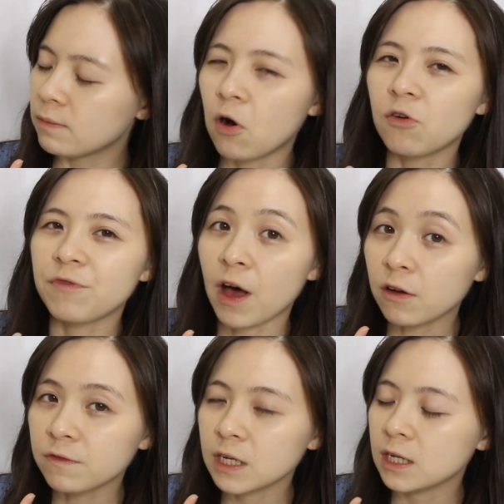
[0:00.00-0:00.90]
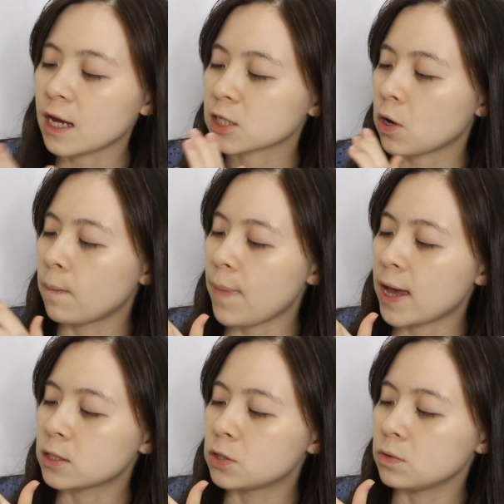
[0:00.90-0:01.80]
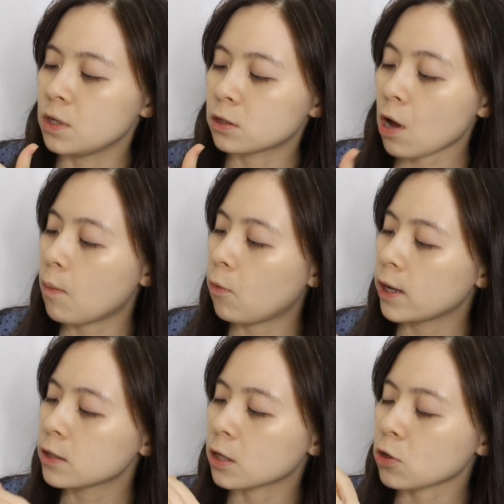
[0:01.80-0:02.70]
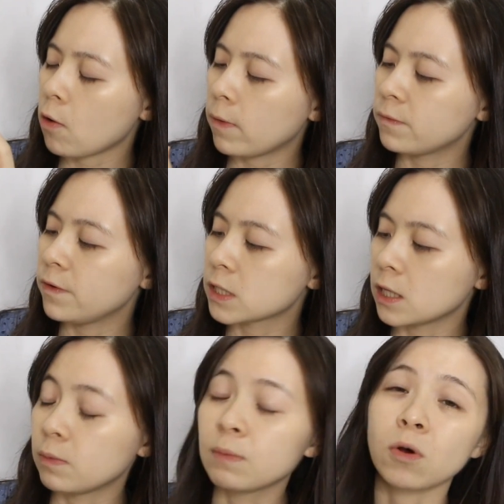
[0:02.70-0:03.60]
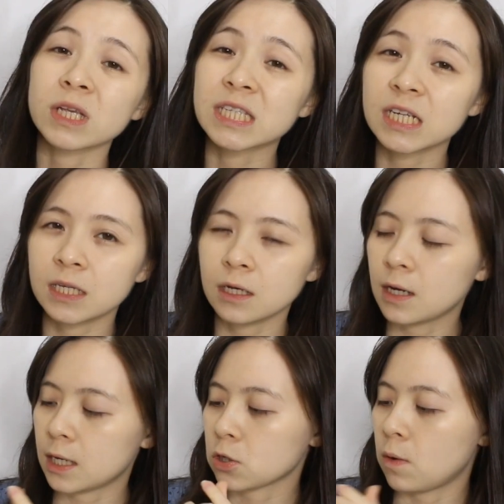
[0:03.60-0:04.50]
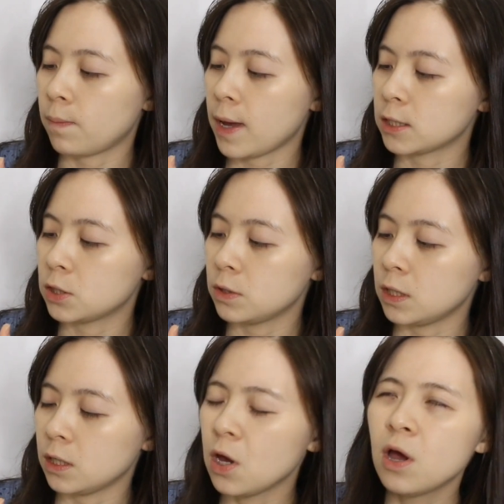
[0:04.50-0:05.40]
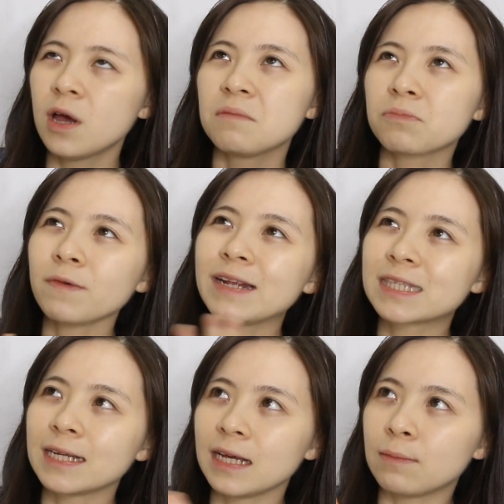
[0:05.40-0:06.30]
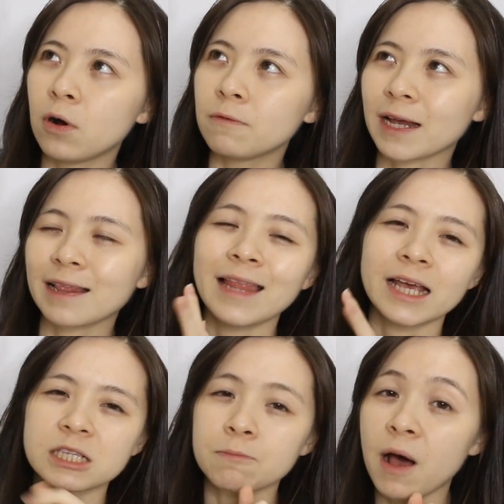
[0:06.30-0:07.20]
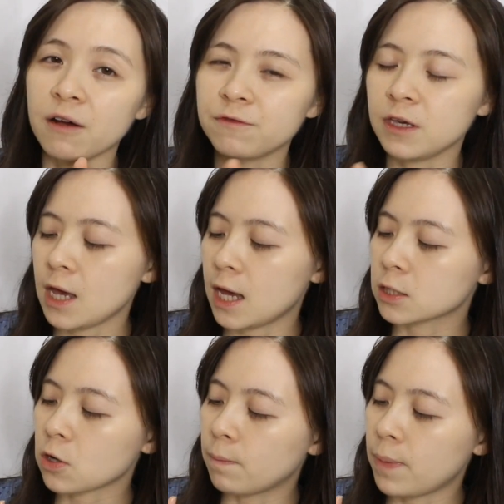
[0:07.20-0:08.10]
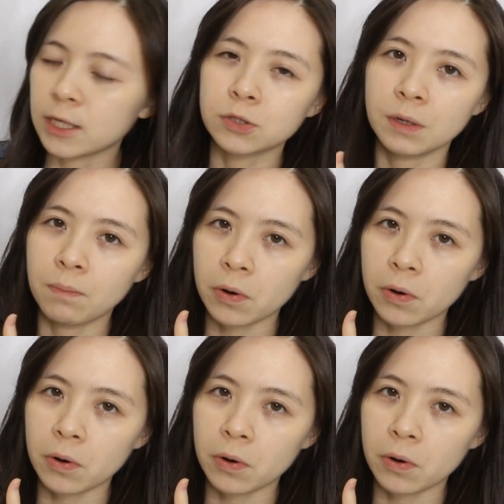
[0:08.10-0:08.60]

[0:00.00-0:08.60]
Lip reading: bit more velvety as compared to the top one. The top one feels a little bit more sturdier as compared to the, not really sturdier, more like less puffy as compared to the